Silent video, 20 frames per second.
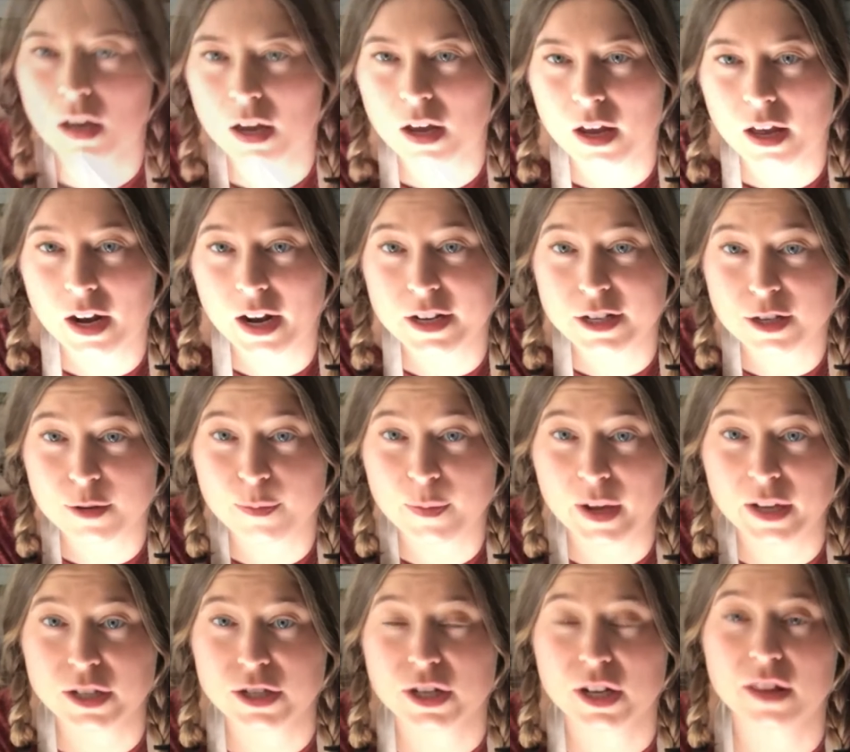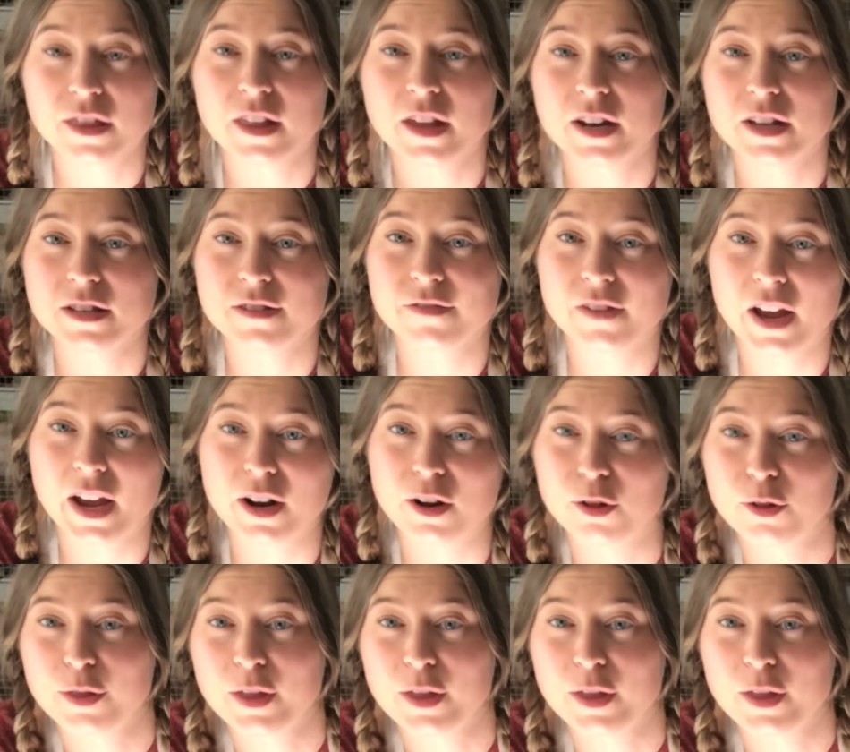and I should mention that it's vital